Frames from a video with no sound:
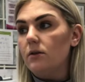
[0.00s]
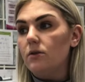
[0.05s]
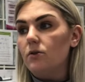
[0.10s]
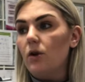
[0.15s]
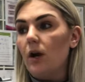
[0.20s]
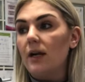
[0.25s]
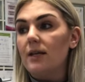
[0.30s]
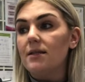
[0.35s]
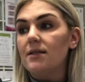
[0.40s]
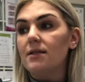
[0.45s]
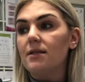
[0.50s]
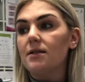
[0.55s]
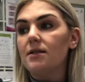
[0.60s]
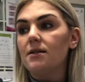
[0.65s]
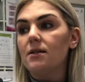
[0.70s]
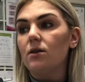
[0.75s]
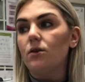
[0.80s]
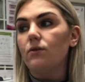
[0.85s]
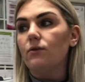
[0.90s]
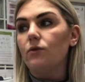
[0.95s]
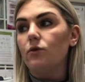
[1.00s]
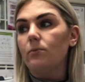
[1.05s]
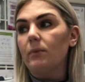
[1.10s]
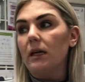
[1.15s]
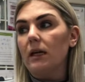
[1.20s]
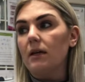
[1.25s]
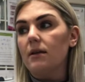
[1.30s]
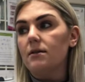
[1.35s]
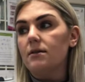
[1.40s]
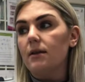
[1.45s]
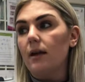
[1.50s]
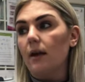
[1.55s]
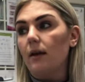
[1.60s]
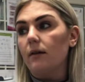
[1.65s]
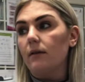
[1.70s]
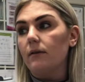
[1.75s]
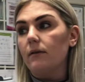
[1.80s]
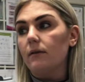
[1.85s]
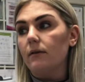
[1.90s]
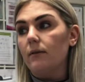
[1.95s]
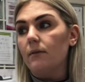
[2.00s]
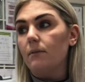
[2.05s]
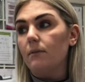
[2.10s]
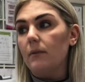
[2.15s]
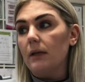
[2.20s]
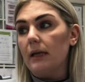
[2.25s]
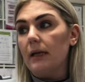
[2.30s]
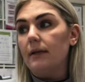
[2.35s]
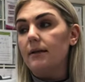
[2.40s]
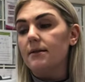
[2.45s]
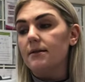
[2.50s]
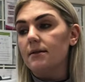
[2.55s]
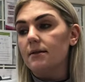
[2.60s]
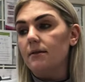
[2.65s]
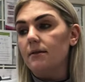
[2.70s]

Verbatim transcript: Try and sit still for me, Essex, please.